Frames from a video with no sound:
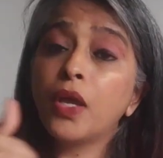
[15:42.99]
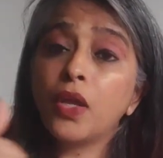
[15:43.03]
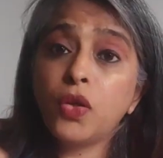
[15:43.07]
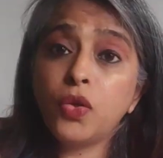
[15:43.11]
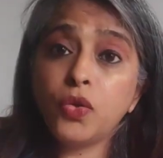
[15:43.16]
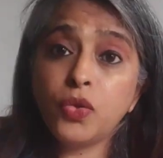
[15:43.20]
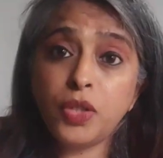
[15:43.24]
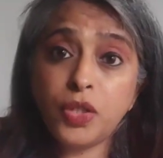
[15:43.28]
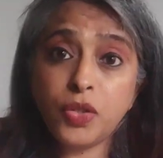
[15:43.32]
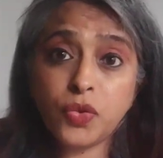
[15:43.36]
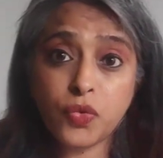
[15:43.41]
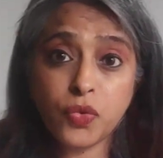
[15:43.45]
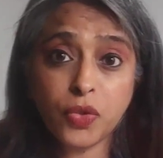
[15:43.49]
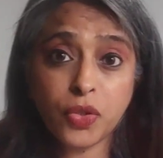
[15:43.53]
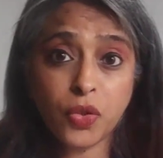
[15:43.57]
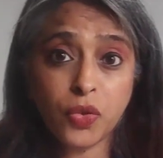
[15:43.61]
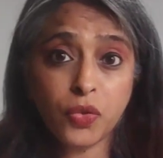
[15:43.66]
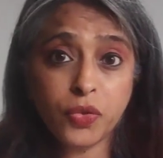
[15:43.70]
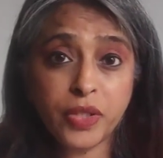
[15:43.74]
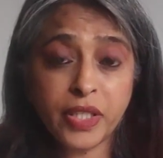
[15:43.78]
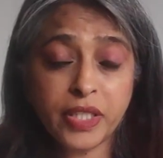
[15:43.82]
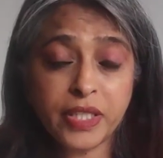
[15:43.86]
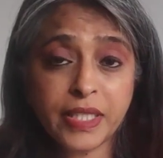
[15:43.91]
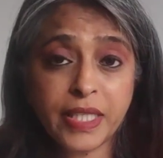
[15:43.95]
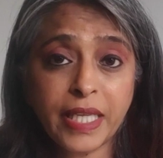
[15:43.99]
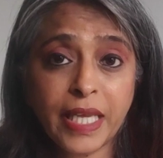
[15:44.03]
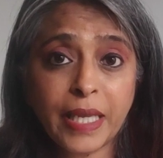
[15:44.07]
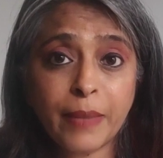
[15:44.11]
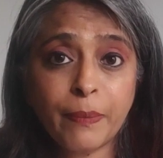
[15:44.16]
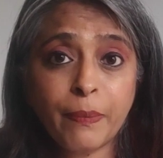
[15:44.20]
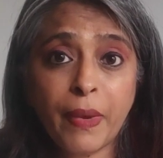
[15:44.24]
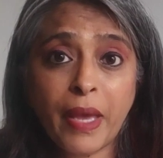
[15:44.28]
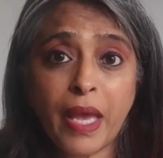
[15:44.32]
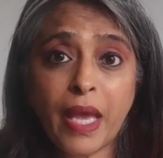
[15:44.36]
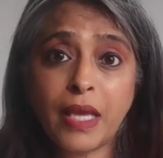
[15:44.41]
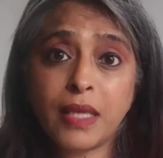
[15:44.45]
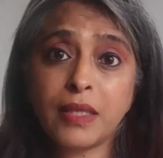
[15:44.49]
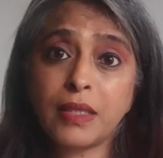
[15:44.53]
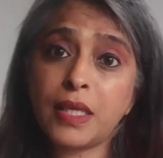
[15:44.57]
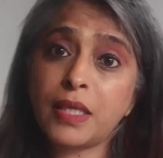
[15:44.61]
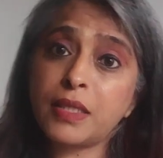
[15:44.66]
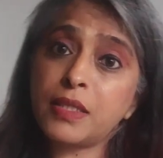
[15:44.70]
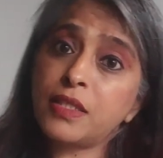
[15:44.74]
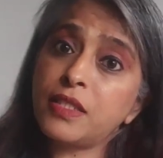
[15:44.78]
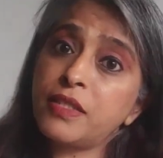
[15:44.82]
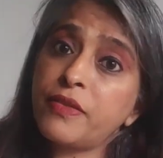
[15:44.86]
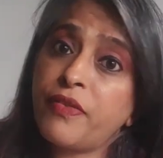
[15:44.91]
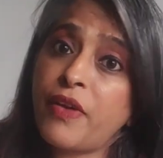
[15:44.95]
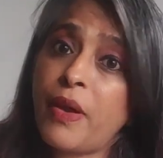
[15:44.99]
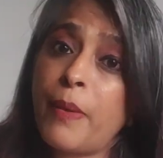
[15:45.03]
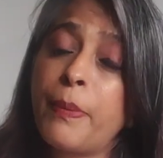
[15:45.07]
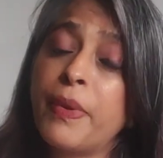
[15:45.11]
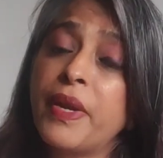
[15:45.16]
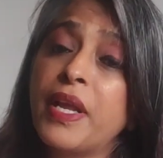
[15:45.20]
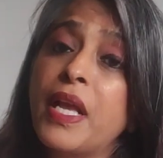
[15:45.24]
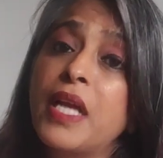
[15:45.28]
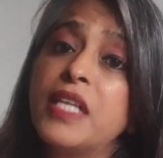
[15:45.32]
You need to include the tech pack, that is the fabric